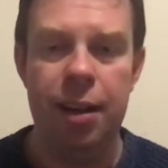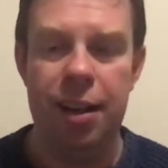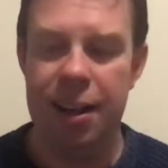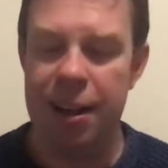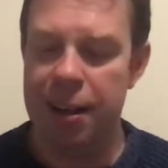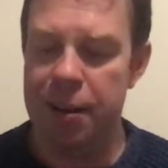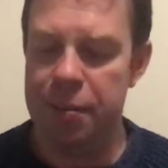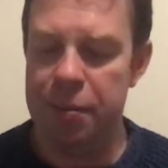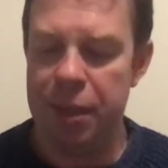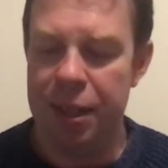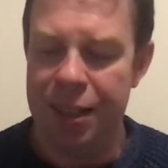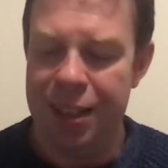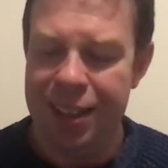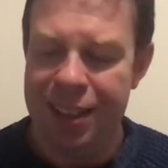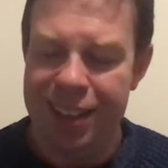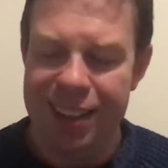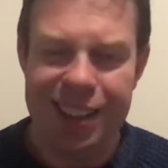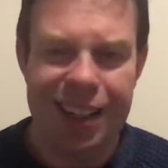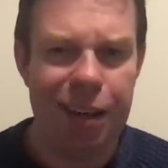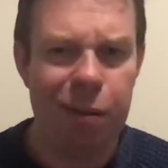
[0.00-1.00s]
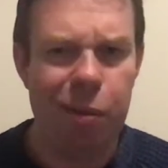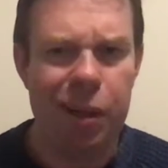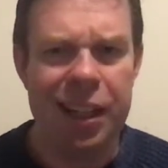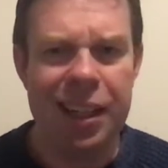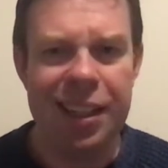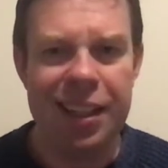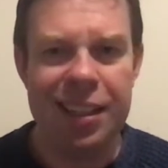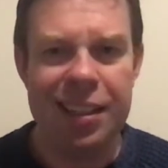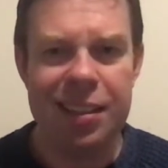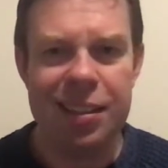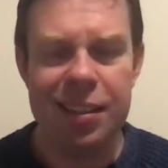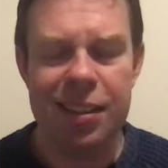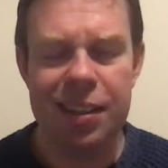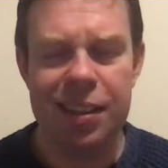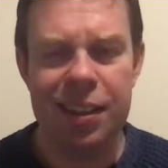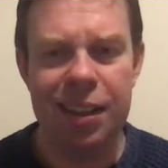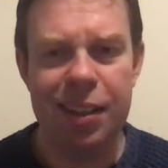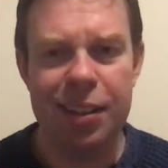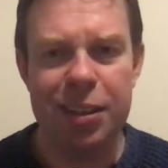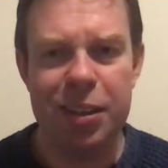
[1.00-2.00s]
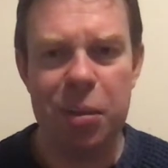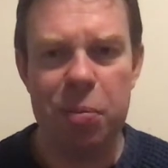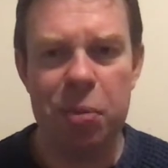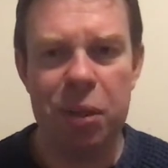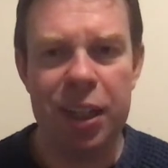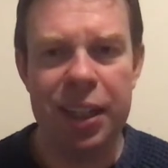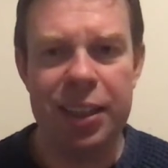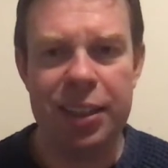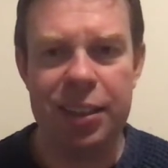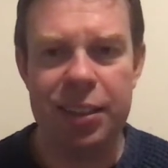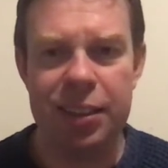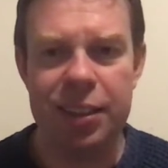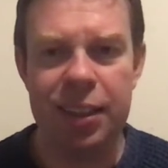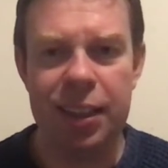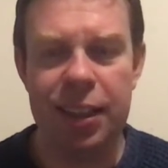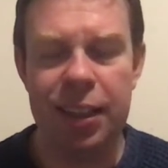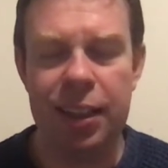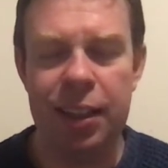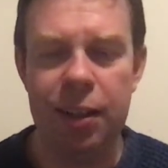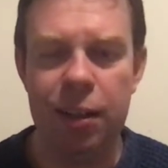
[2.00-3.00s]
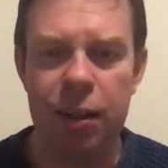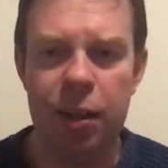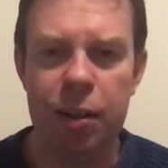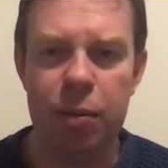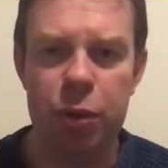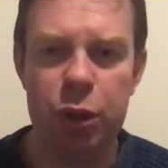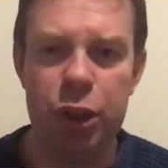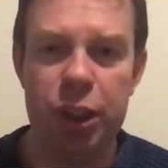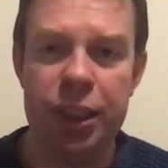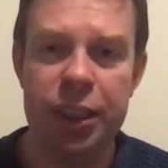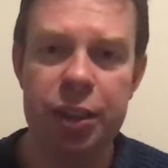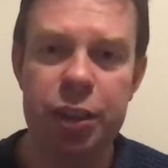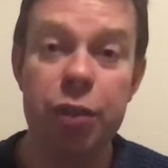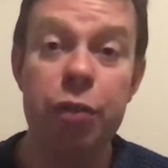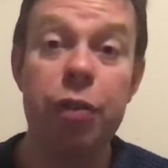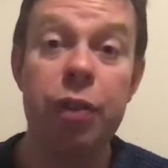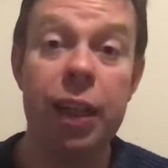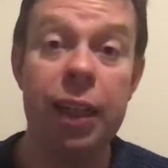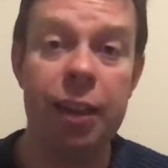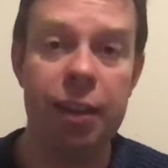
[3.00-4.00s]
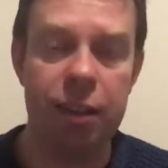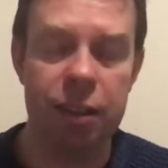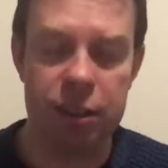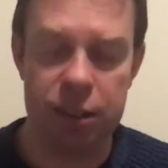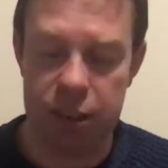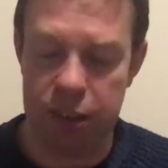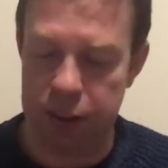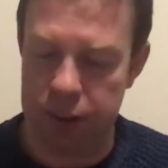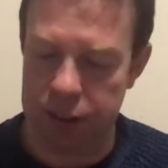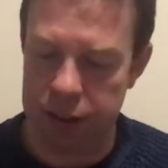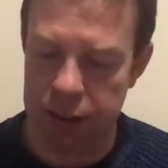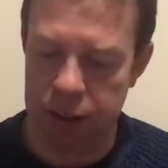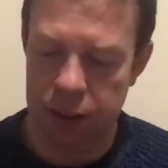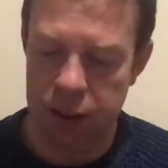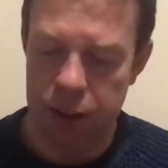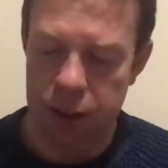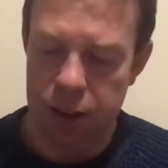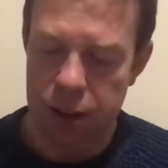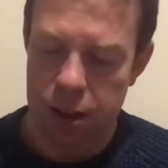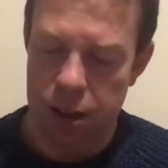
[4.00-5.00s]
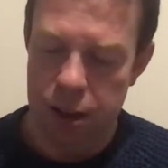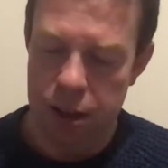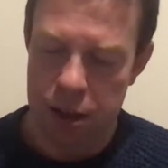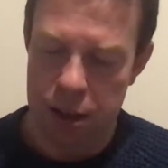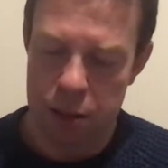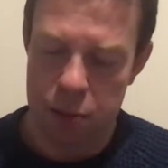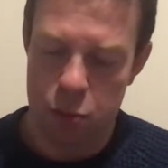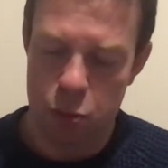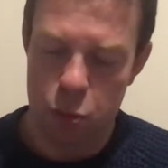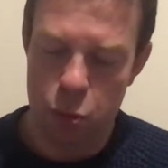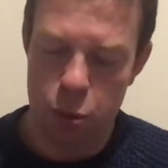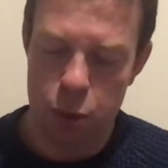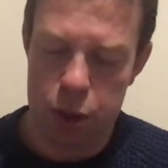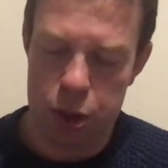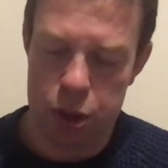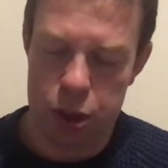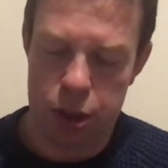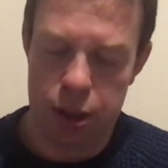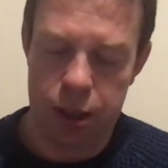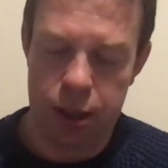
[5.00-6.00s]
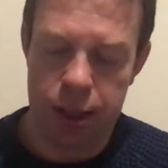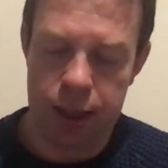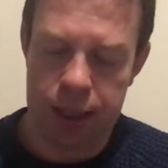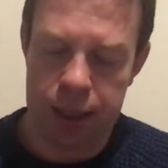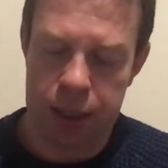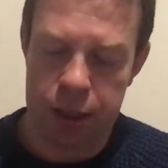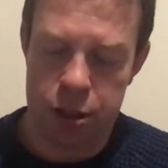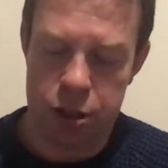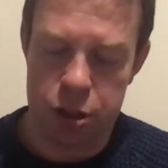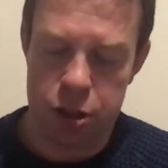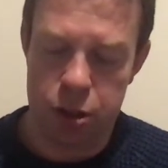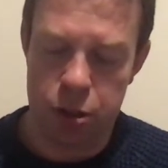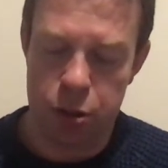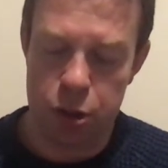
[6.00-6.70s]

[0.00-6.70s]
Um, that way is lies complacency, uh, which leads to faithlessness, um, which leads to